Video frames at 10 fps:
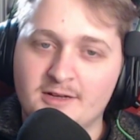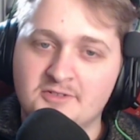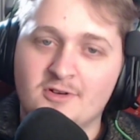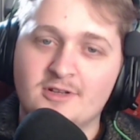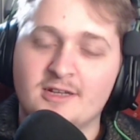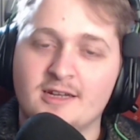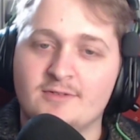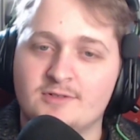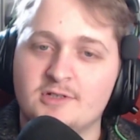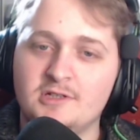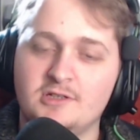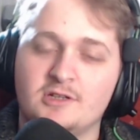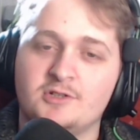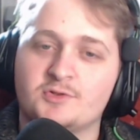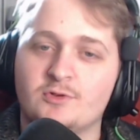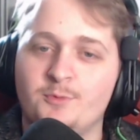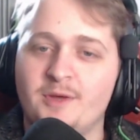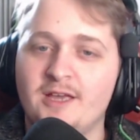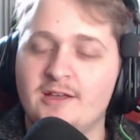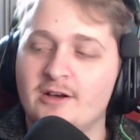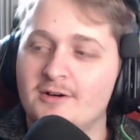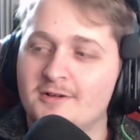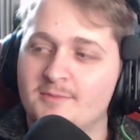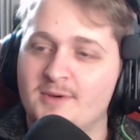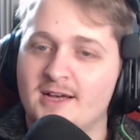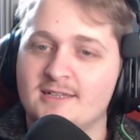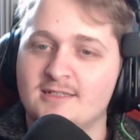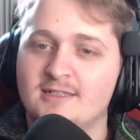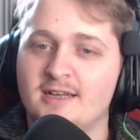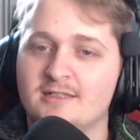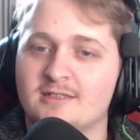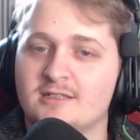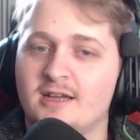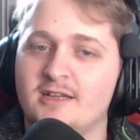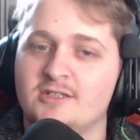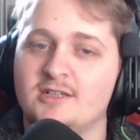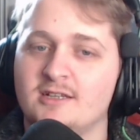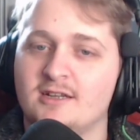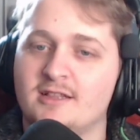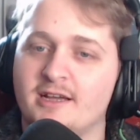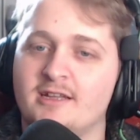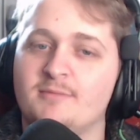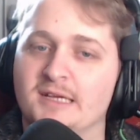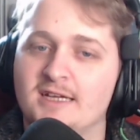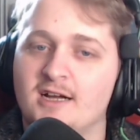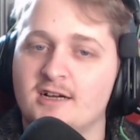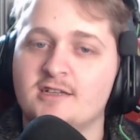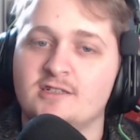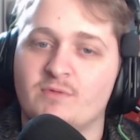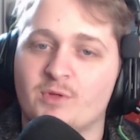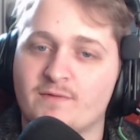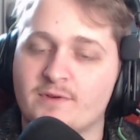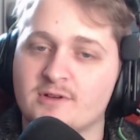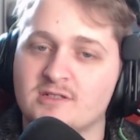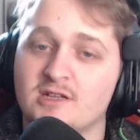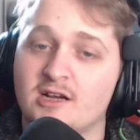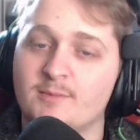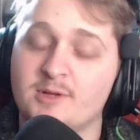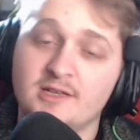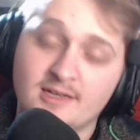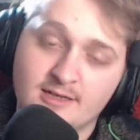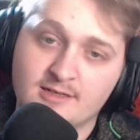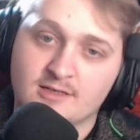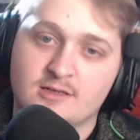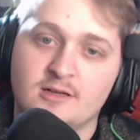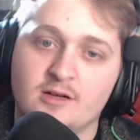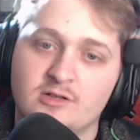Johnny announces Drew Peacock, but as he takes the stage, she and Elaine meet eyes for the first time in years.